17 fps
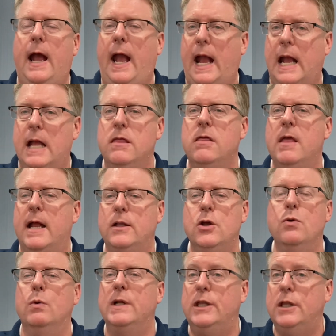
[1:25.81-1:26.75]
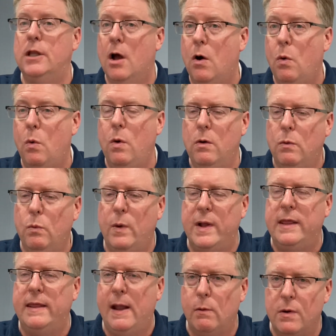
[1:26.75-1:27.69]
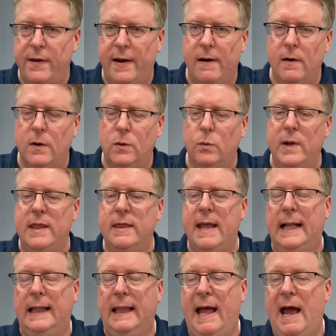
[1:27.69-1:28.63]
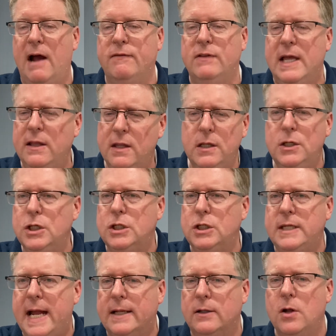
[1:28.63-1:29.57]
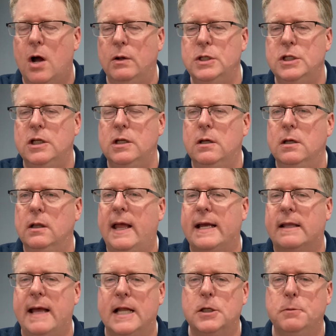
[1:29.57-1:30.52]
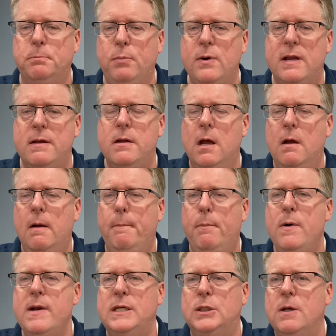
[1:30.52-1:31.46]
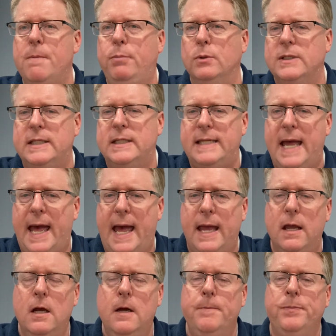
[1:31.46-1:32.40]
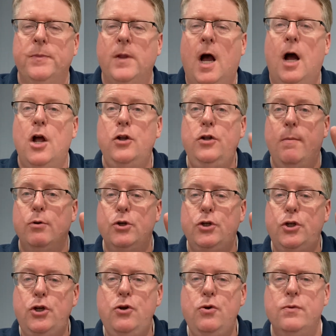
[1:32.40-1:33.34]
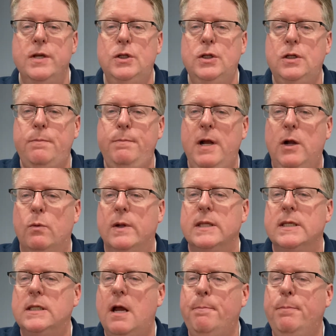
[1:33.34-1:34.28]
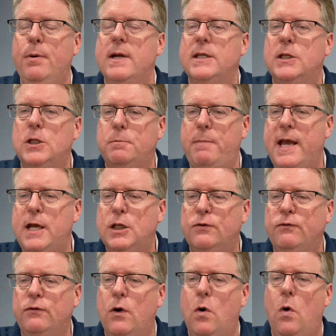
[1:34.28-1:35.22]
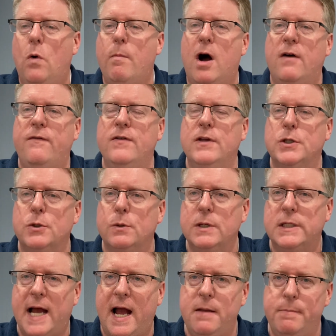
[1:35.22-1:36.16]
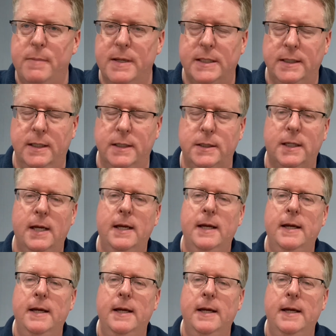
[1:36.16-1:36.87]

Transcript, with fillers: And then you would know when they were there and when they left. That, that just technology like that's pretty, pretty simple today. Uh, number two, this is a big one, separate space for a home office or a side business.